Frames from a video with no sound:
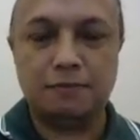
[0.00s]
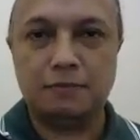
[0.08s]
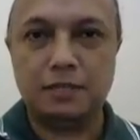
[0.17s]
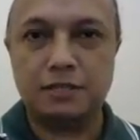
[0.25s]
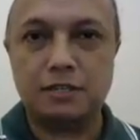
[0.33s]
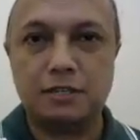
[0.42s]

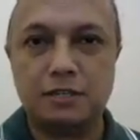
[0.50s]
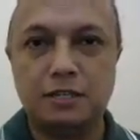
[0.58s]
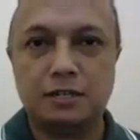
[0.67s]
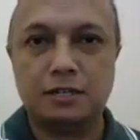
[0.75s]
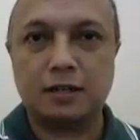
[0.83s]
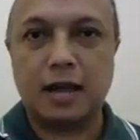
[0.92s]
This is
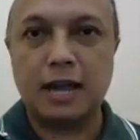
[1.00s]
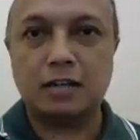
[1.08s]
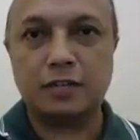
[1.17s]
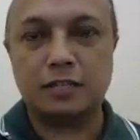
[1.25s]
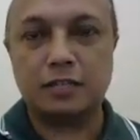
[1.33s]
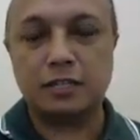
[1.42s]
the kind of
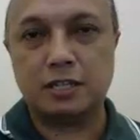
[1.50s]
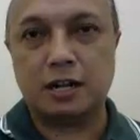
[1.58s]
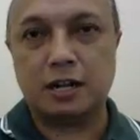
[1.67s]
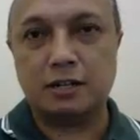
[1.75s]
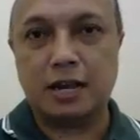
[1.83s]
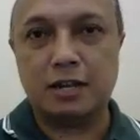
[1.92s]

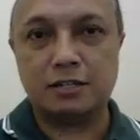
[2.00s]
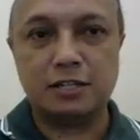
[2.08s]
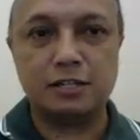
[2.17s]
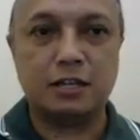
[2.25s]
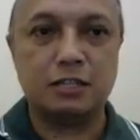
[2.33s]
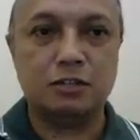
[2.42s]
statistical
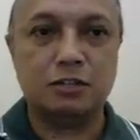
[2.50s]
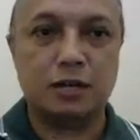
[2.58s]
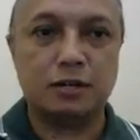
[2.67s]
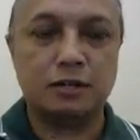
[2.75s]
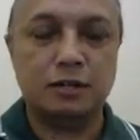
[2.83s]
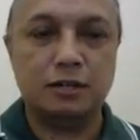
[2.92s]
analysis that
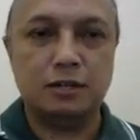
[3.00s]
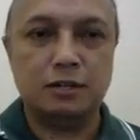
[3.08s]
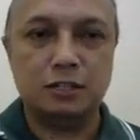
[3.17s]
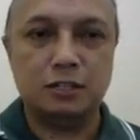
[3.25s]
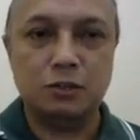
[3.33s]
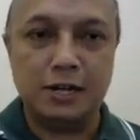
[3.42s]

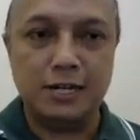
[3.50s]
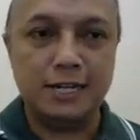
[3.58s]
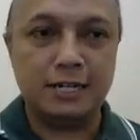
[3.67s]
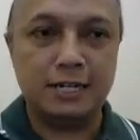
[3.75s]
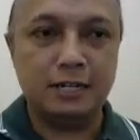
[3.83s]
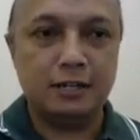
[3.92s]
you will
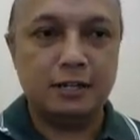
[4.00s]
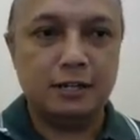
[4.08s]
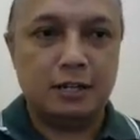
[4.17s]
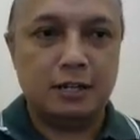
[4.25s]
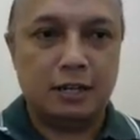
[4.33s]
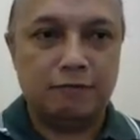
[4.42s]
need
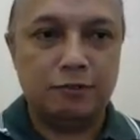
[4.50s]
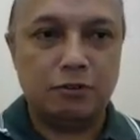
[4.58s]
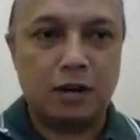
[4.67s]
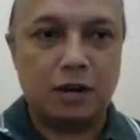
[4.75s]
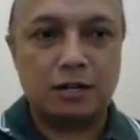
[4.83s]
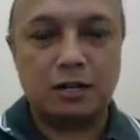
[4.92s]
if you
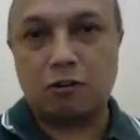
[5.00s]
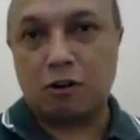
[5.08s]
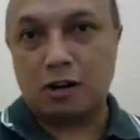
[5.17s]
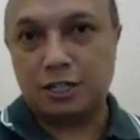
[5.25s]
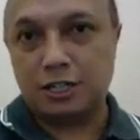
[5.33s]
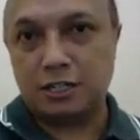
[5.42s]
run a
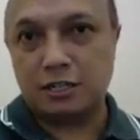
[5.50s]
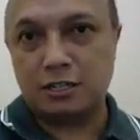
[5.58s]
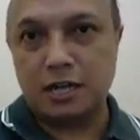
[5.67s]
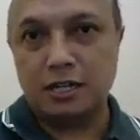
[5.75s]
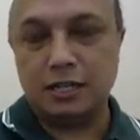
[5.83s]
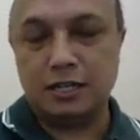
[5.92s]
correlation
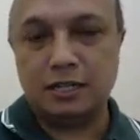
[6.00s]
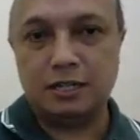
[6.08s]
study.